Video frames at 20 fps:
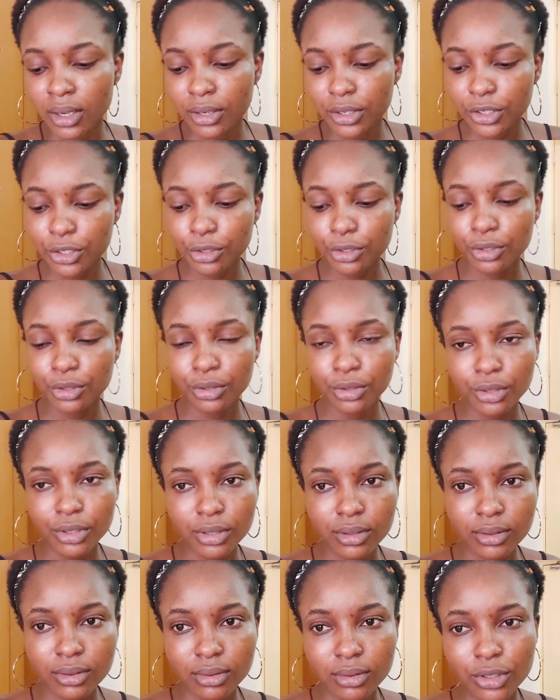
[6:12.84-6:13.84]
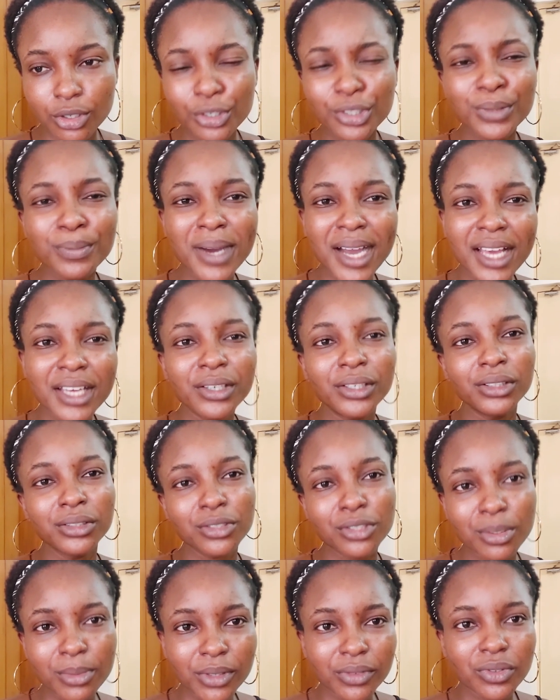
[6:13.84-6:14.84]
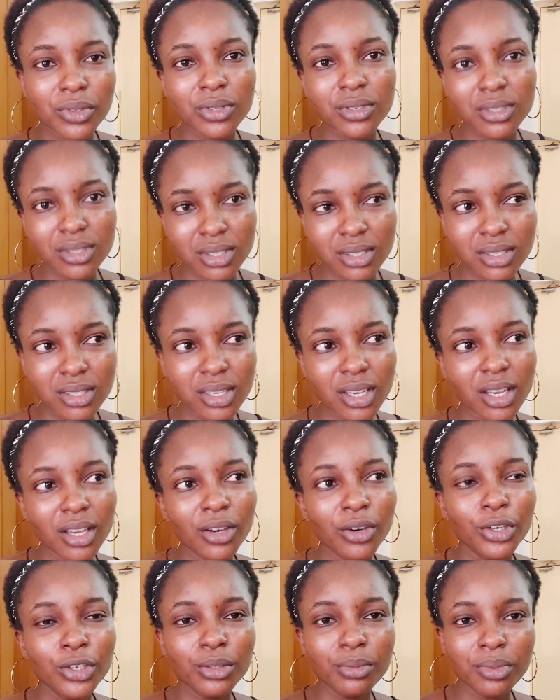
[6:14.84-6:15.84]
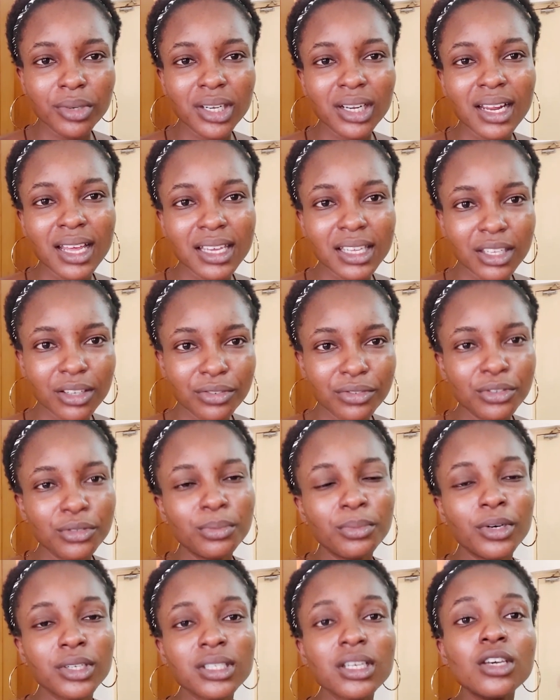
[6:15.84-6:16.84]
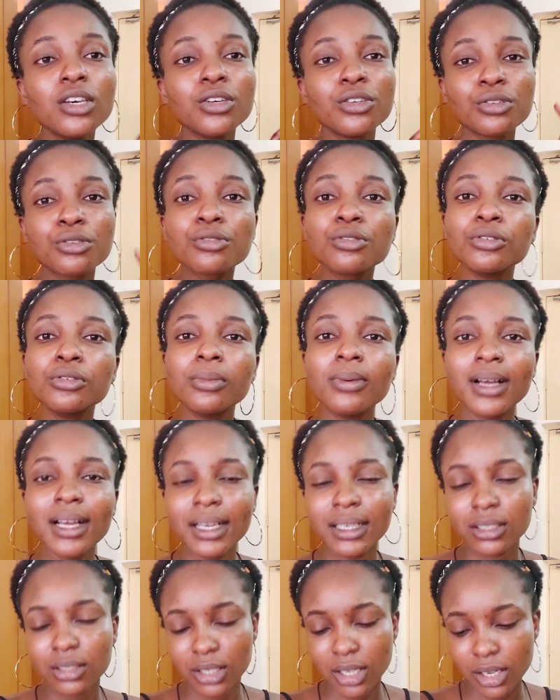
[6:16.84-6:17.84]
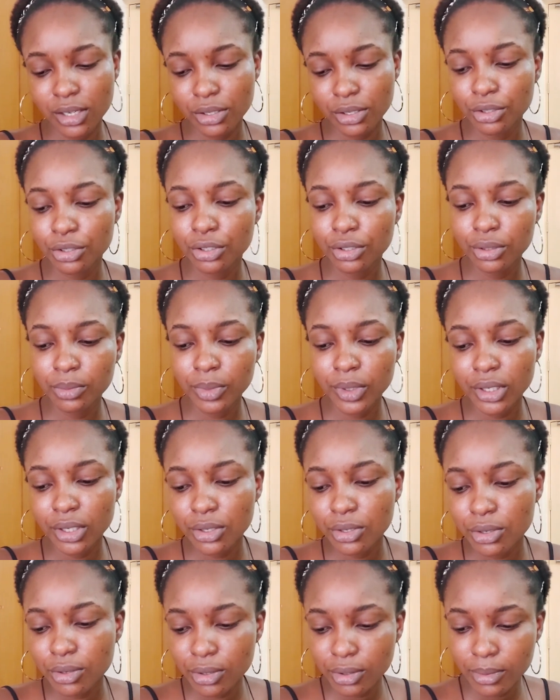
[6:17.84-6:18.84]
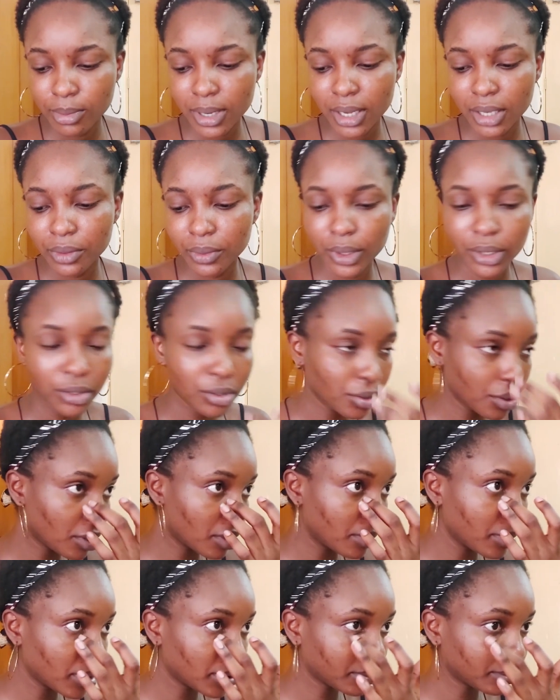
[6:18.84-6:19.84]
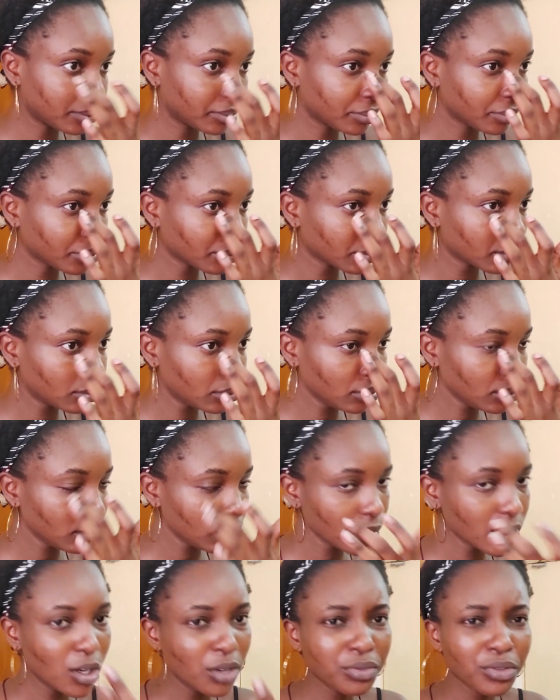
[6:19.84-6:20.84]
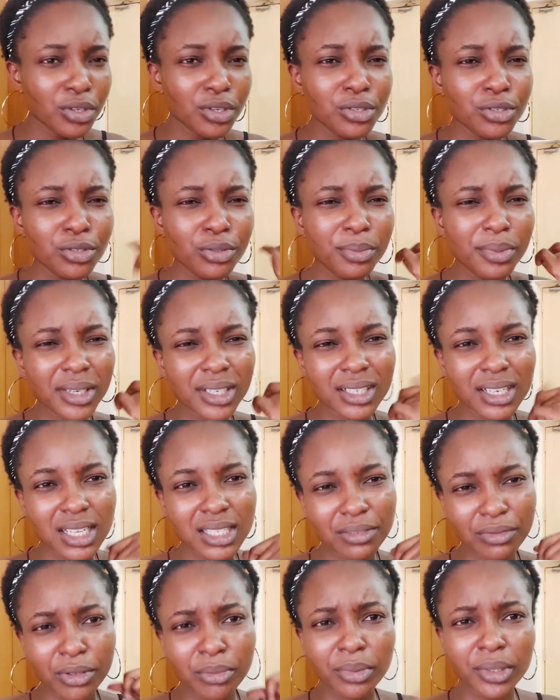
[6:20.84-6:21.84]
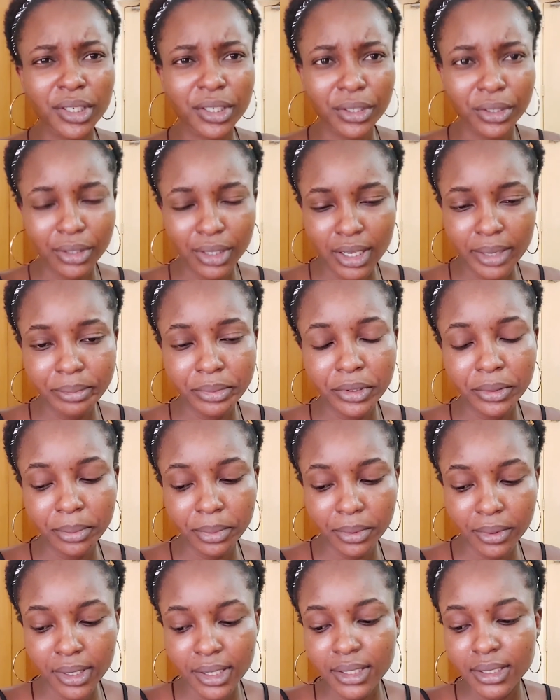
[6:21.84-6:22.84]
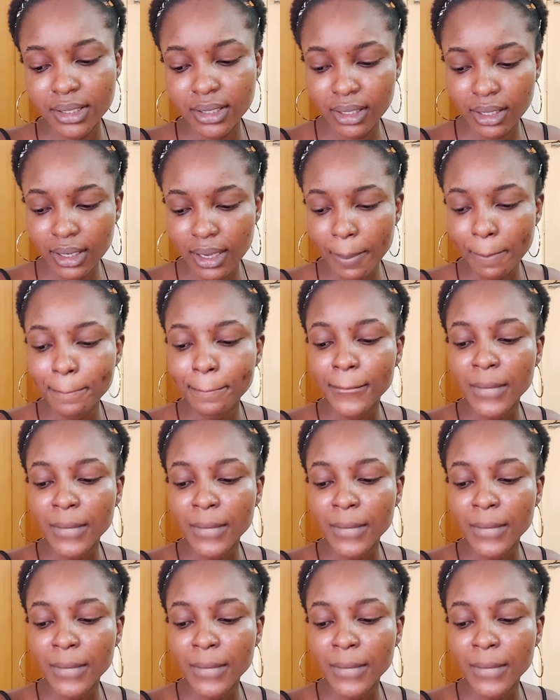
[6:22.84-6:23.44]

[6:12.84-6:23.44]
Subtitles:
you could buy all some of those things here, or you bring like a few. But school bag, yes, you should bring a school bag when you're coming. Of course, you bring that if you're bringing your laptop, right? Yeah.